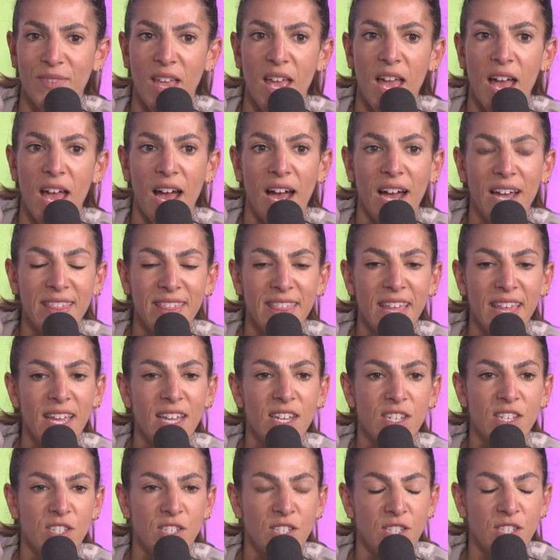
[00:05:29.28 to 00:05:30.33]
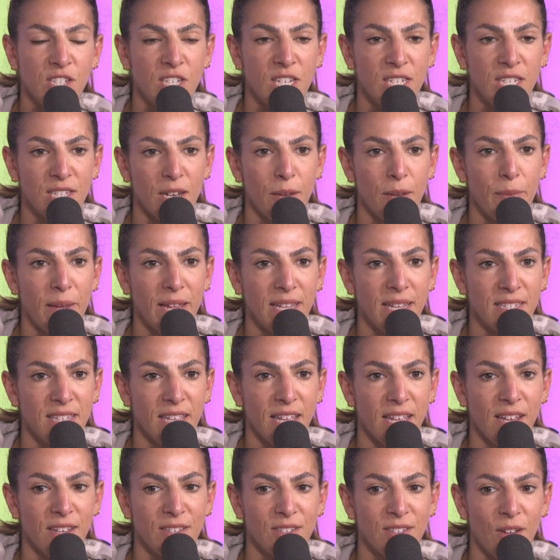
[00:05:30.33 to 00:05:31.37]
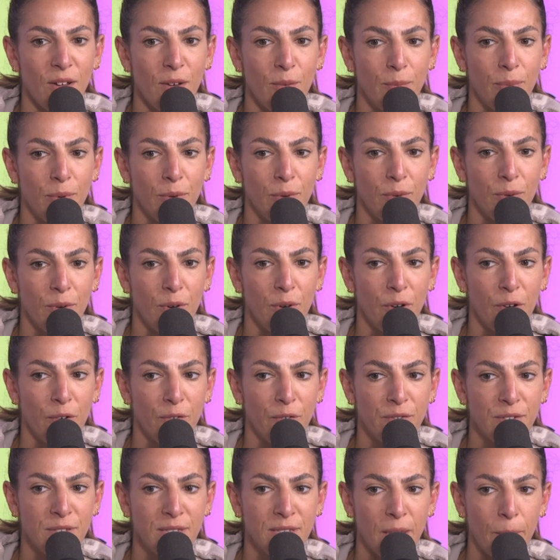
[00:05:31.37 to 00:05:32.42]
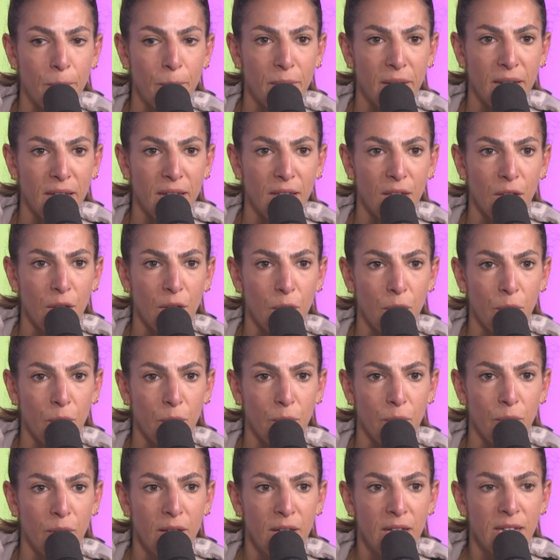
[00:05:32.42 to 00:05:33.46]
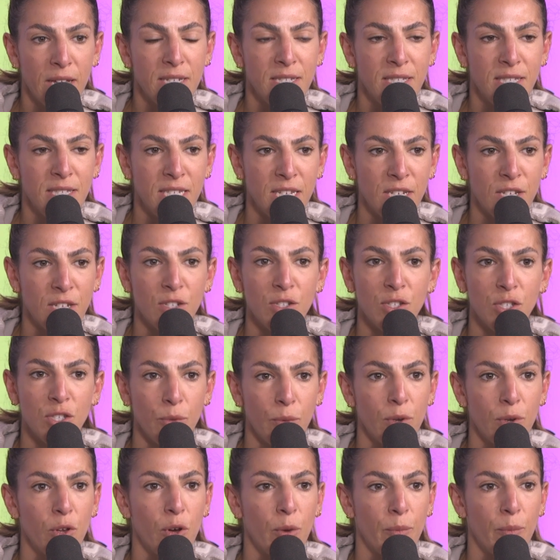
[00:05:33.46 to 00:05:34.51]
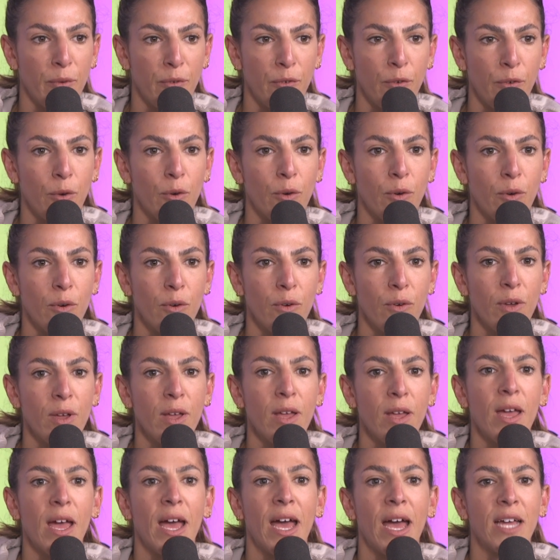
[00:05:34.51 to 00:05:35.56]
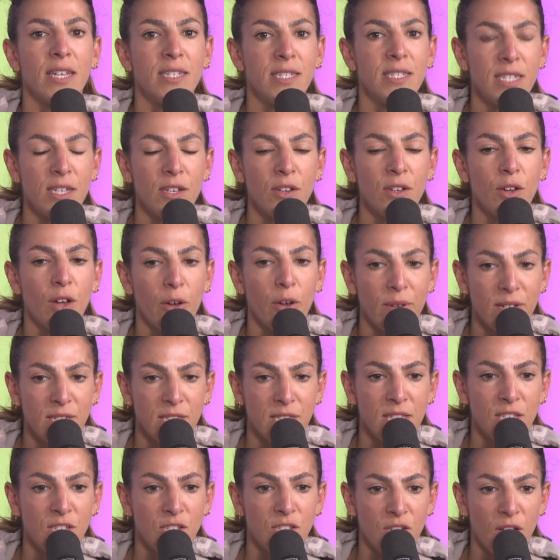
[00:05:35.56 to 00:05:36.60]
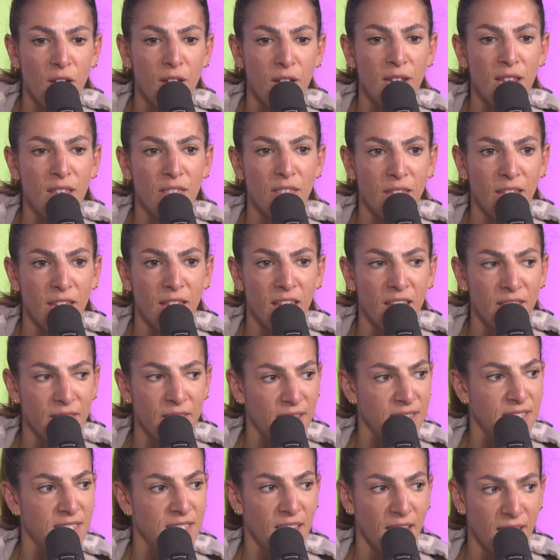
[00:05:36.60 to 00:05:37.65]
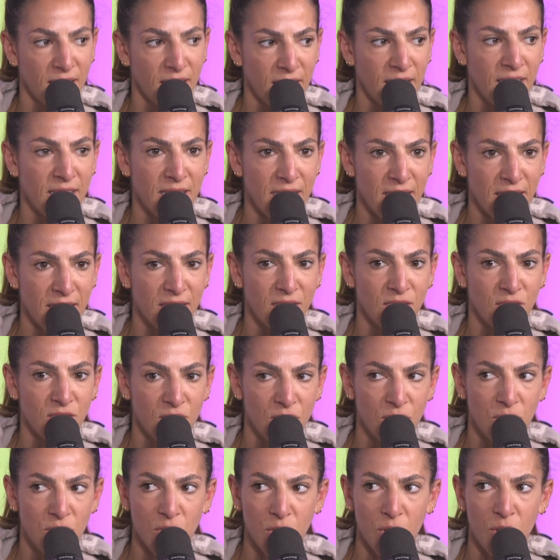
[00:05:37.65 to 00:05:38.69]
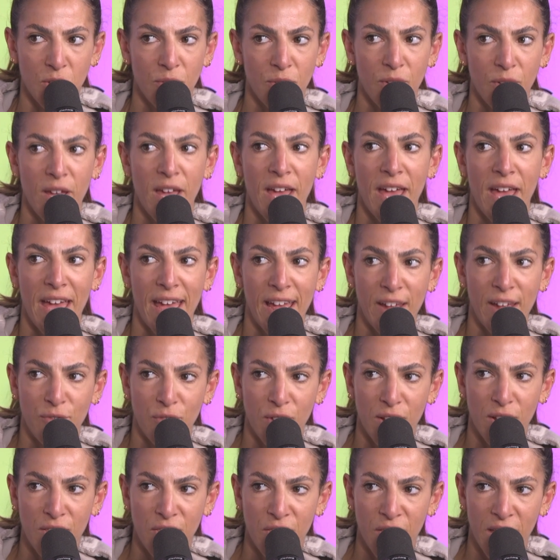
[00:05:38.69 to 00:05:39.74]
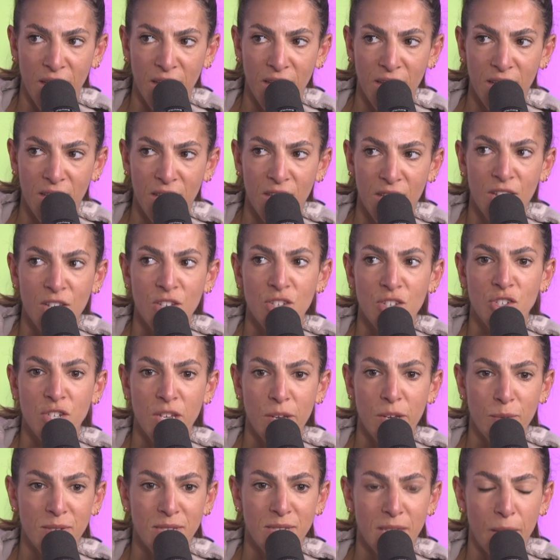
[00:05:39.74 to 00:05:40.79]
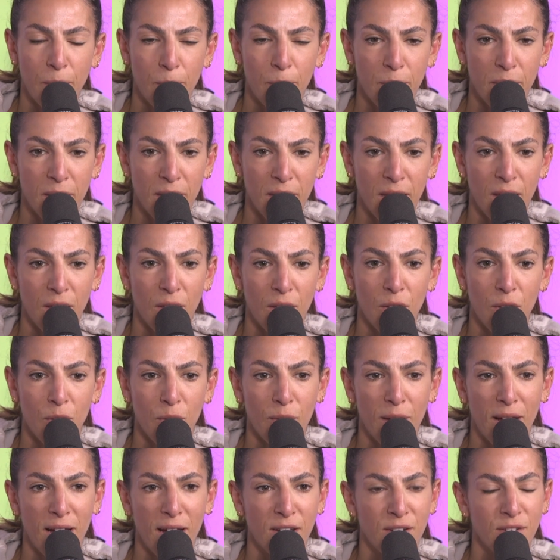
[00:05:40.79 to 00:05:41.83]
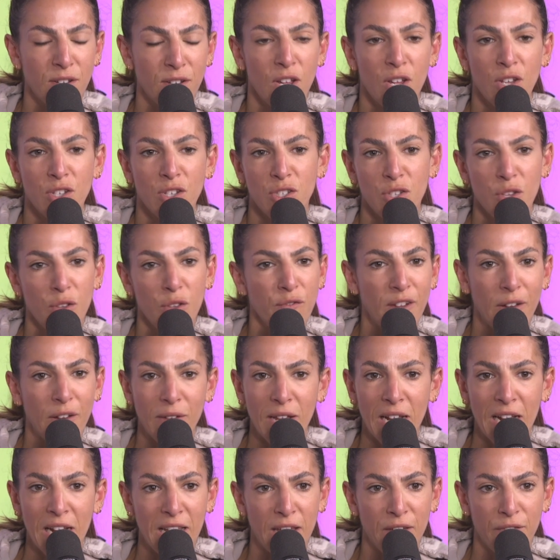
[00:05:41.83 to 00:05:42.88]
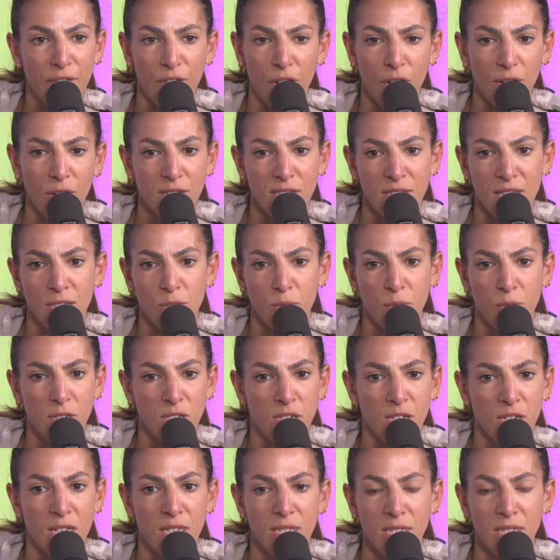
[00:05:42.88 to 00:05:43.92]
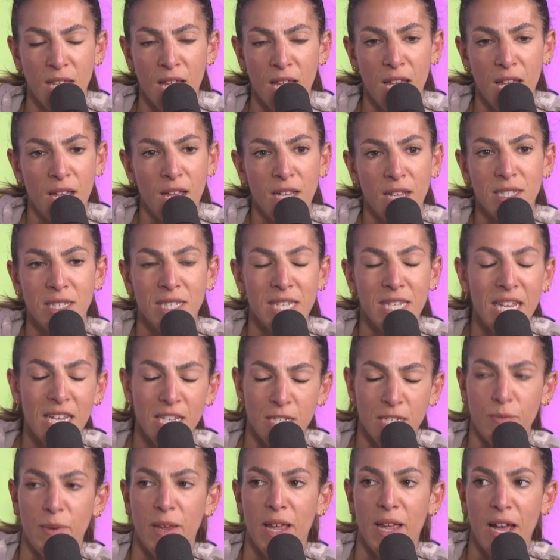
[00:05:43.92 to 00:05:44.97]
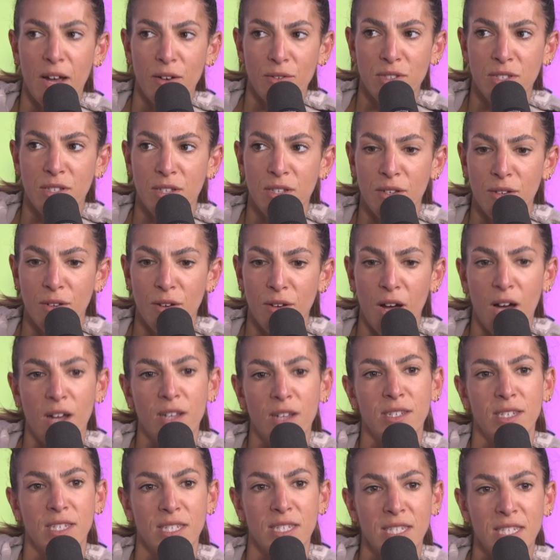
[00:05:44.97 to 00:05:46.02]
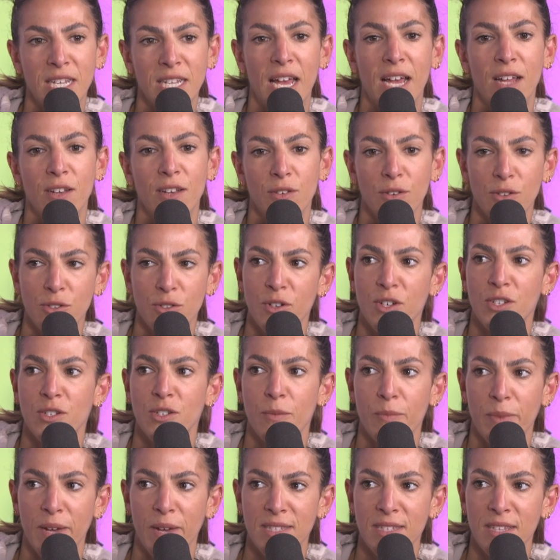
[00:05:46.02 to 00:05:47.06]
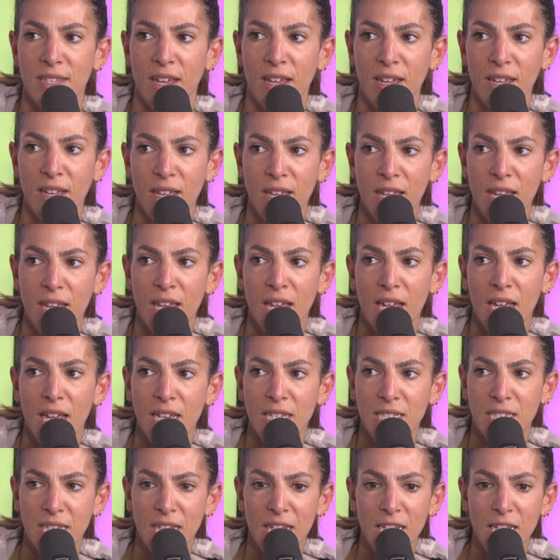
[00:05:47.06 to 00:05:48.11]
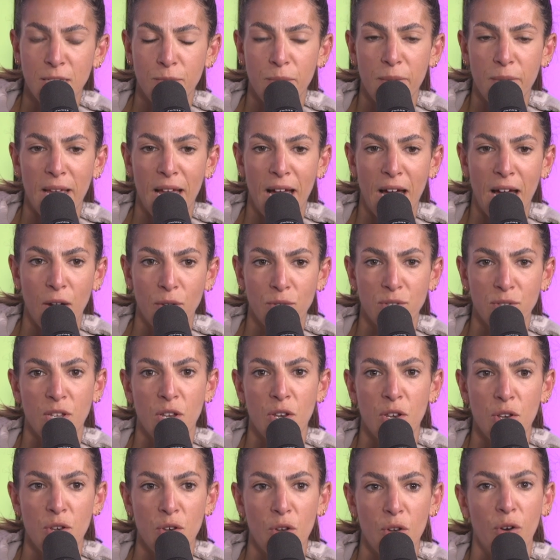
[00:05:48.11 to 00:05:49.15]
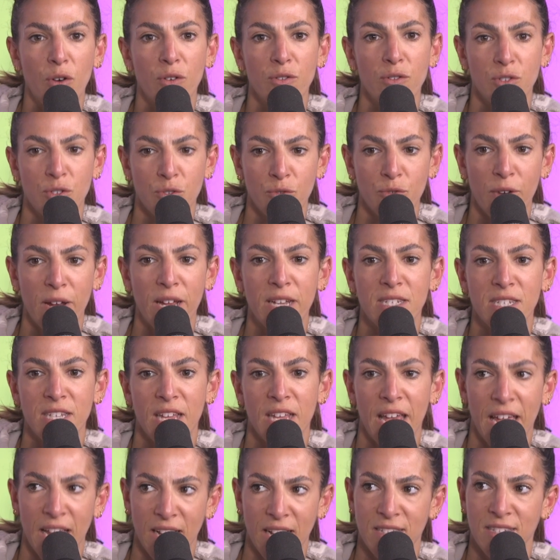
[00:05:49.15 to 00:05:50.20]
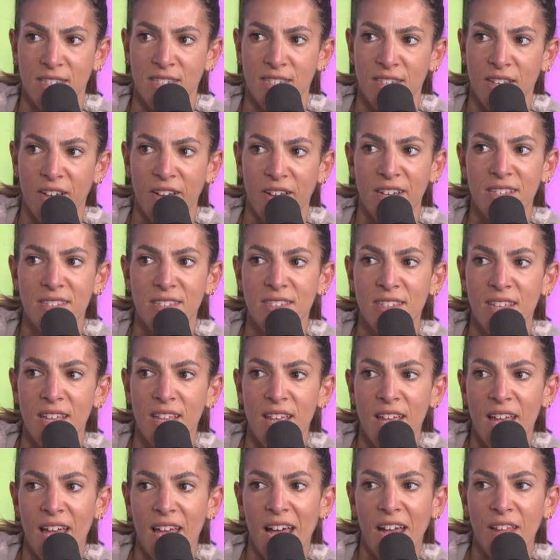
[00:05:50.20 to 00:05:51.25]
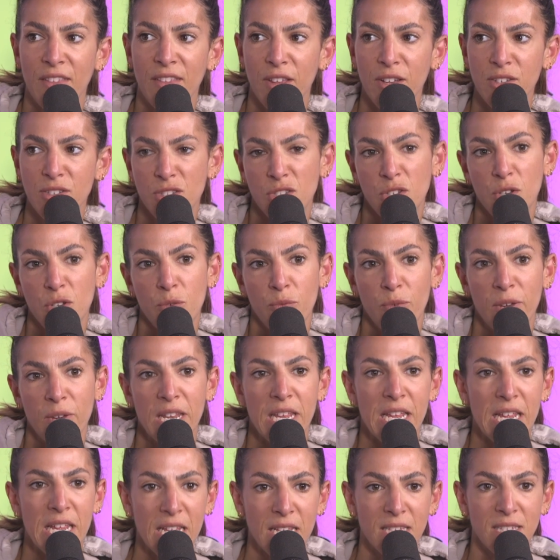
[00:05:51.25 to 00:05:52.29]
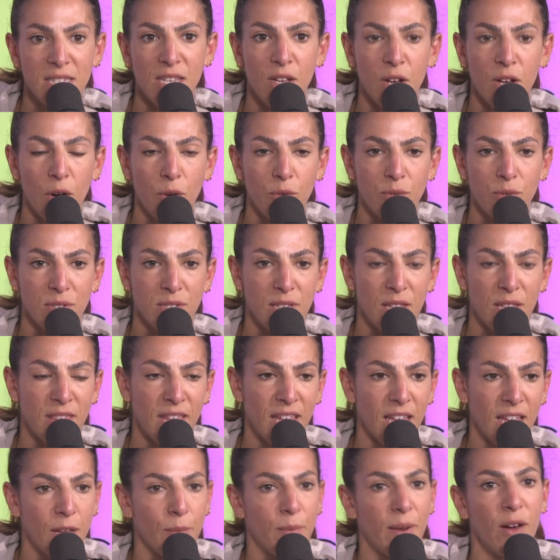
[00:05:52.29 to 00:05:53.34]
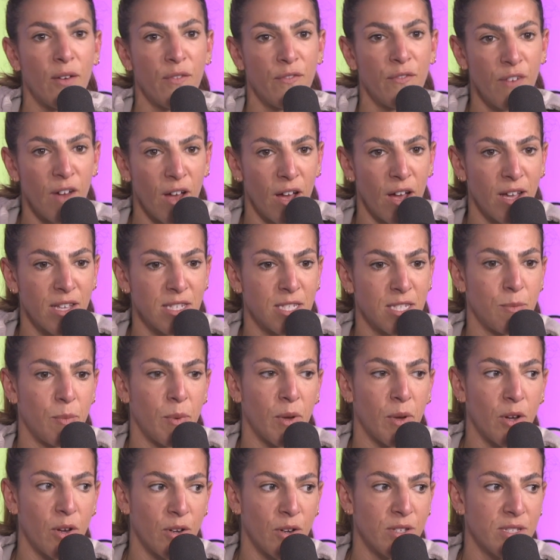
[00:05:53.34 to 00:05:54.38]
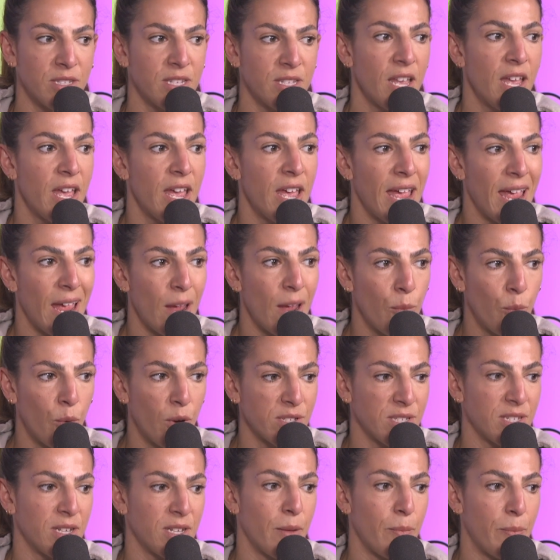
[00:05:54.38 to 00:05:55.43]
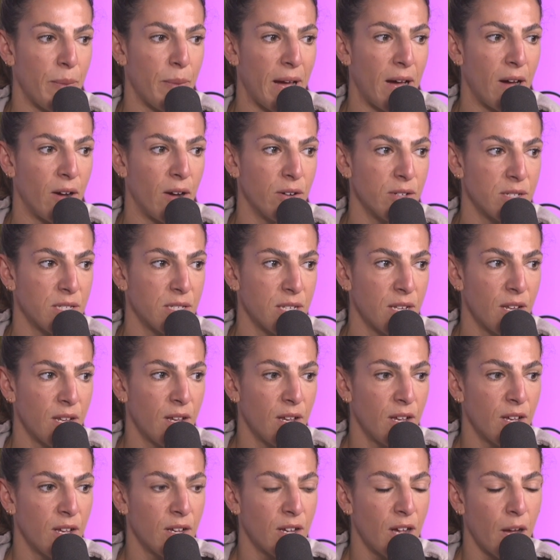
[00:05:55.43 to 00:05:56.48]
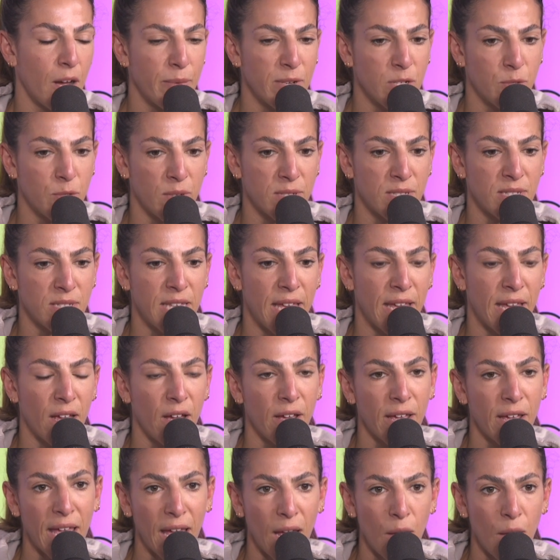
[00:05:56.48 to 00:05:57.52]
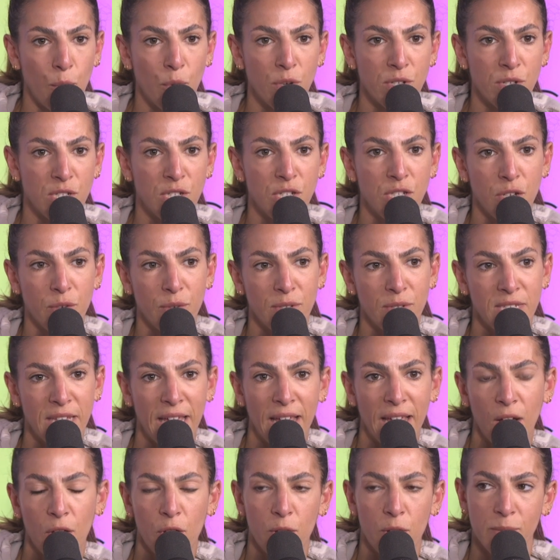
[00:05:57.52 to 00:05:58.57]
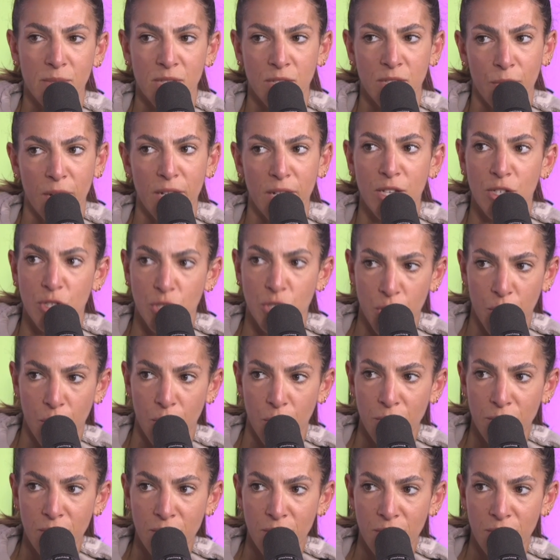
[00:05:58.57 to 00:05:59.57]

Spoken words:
I think she's an amazing example of somebody who didn't do a lot before and didn't go into this journey thinking they suddenly needed to do everything. She was somebody who had two very clear focuses, which is teach me how to understand nutrition better and teach me how to not dread exercise. And those are two really easy goals to think about first, because it wasn't about coming to us and saying, okay, I want to do a 10-kilometer run in June.